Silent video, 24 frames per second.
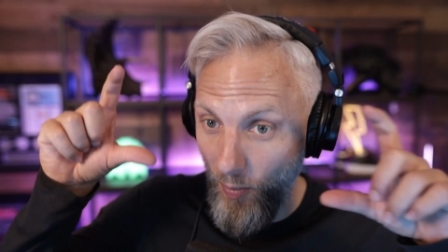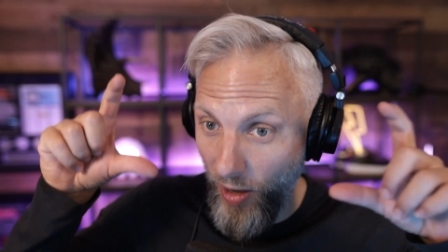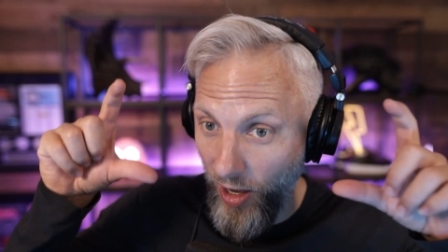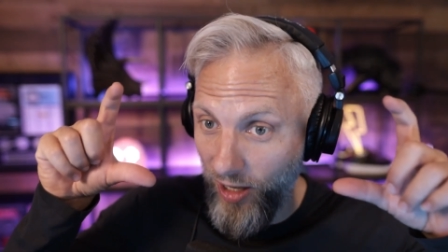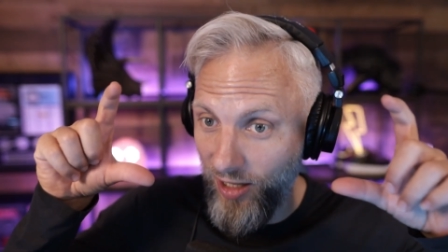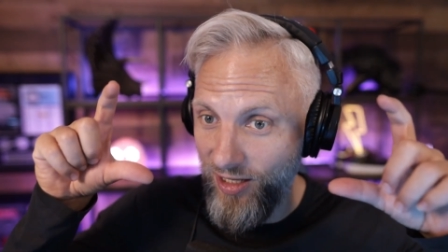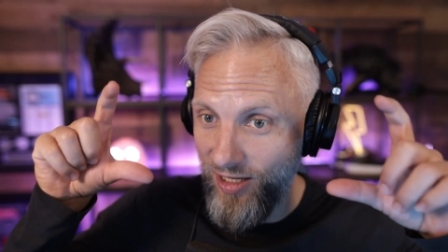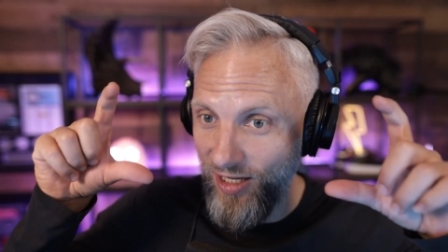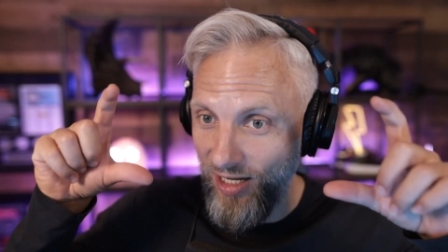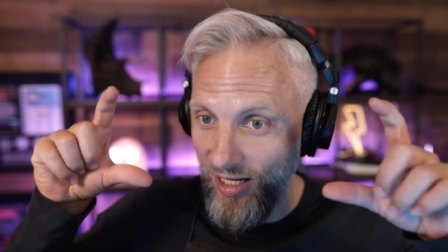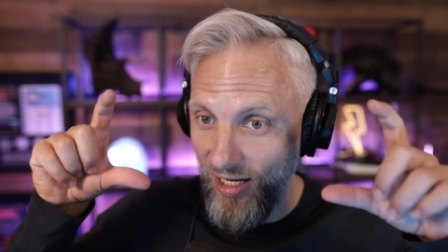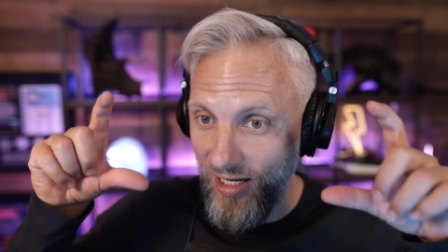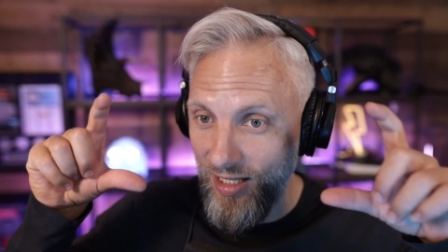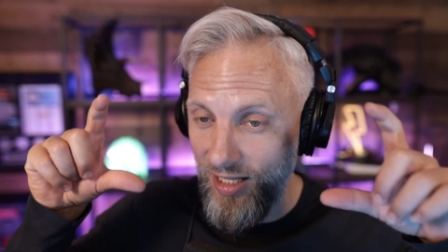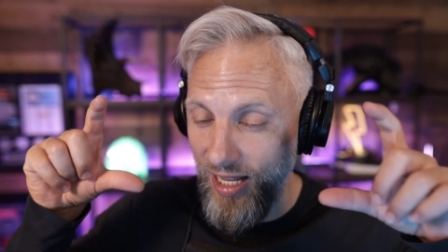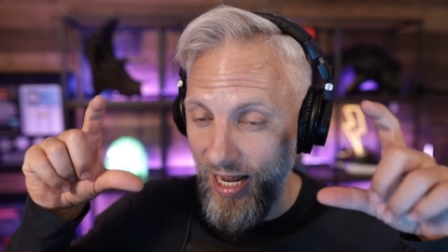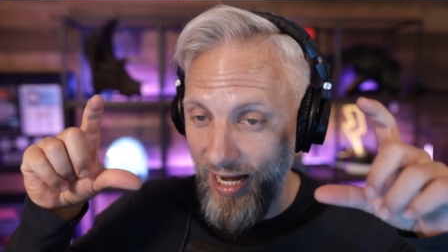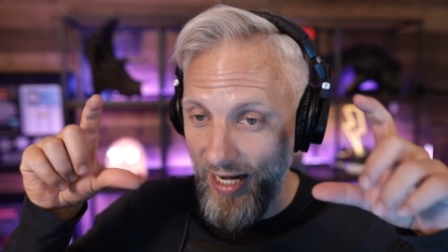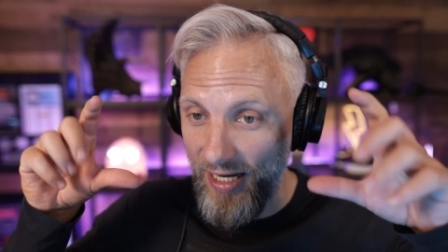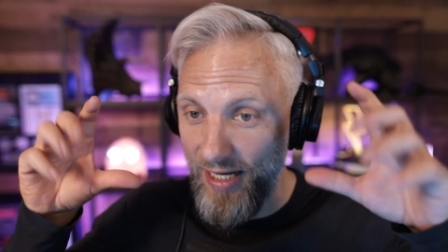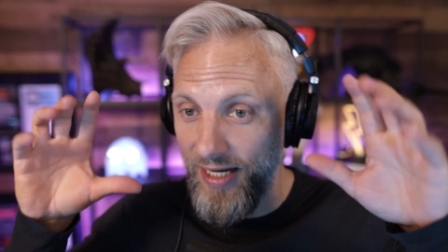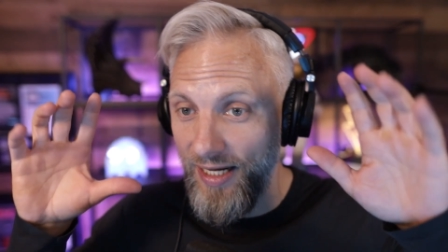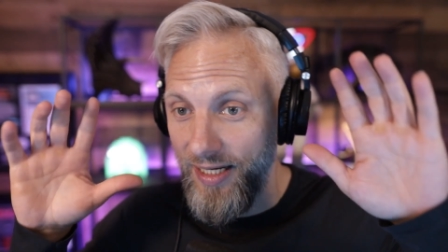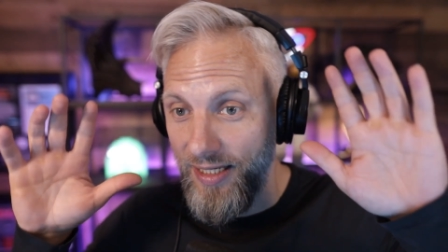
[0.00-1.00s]
marketing.
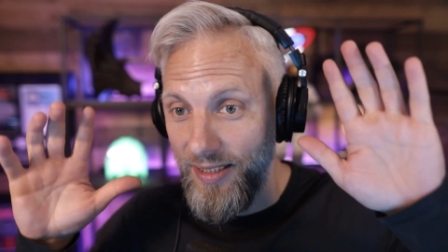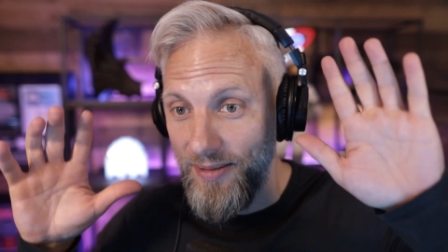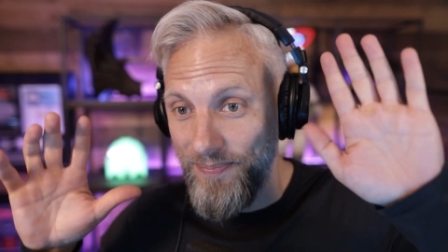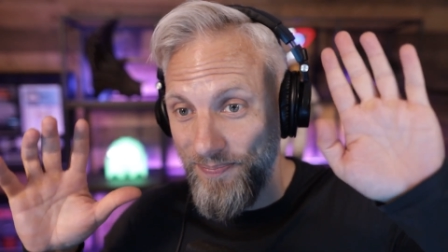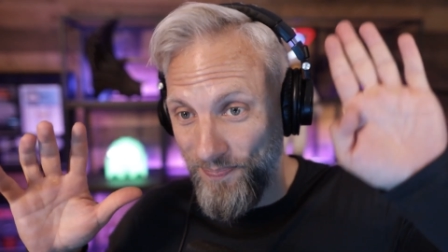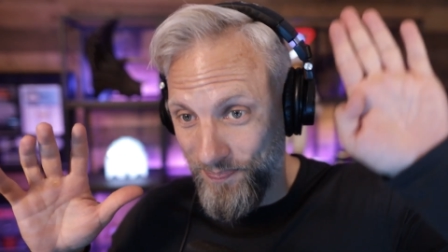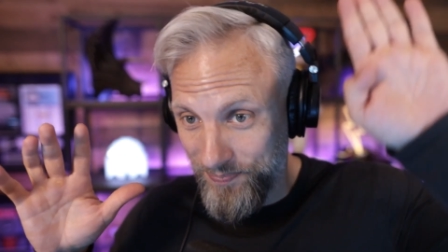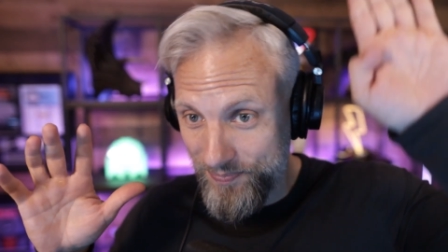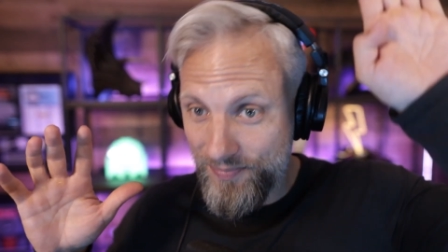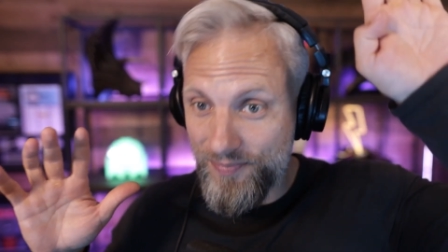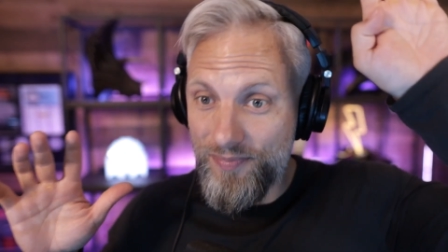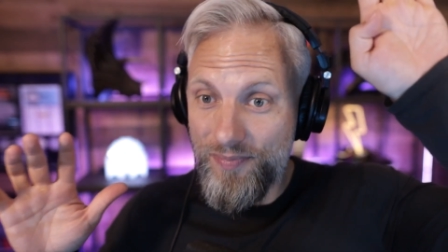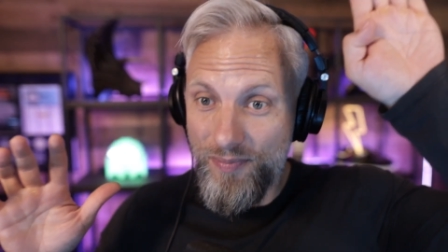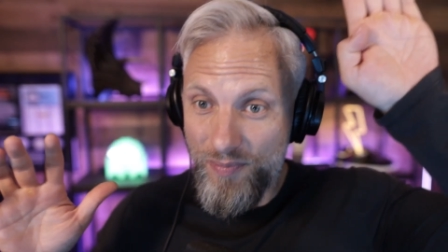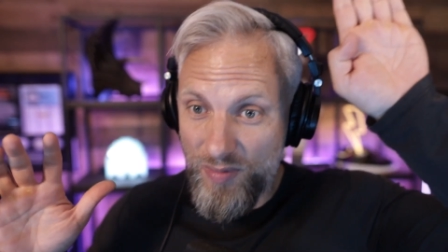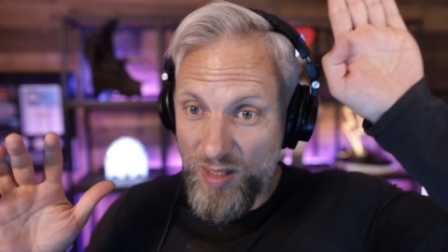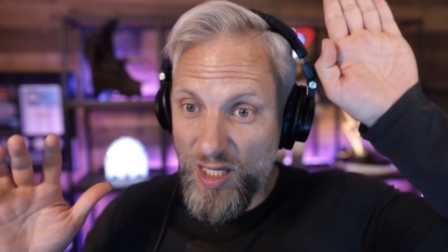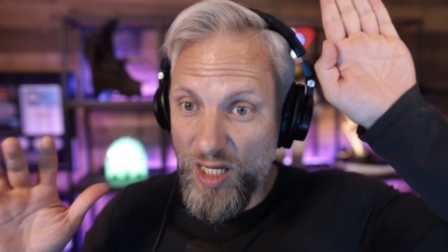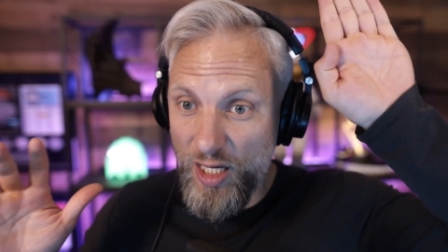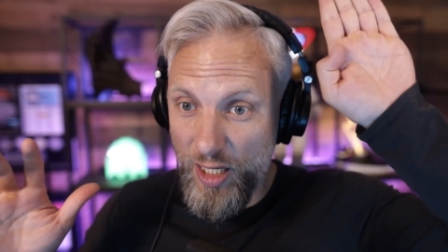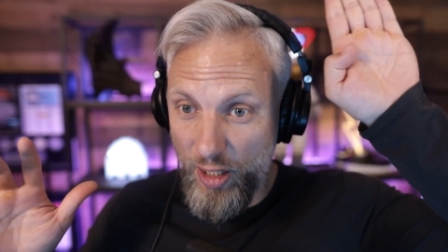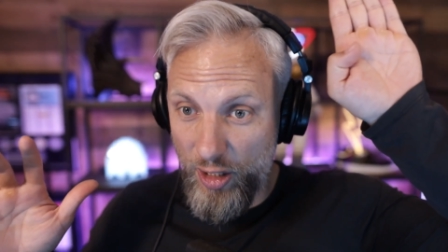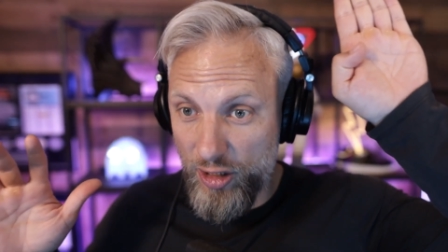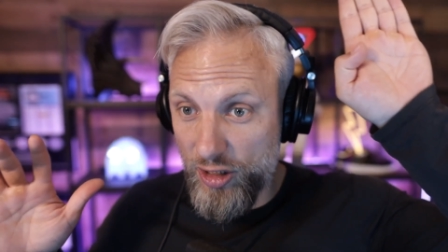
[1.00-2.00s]
Like,
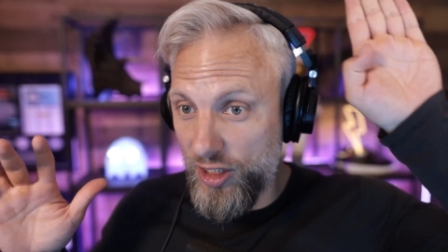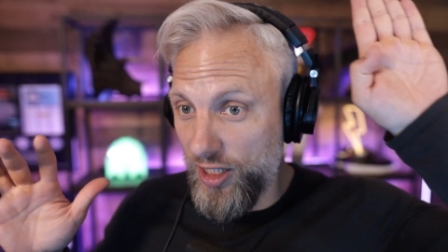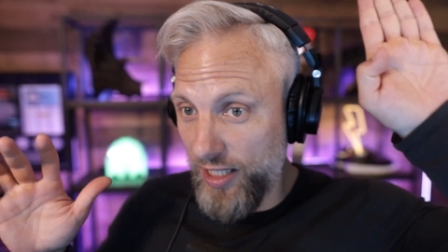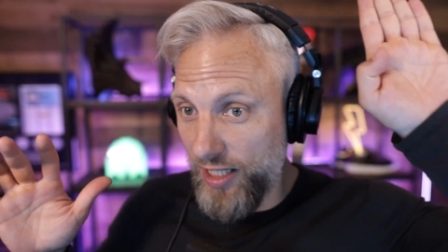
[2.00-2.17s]
here's the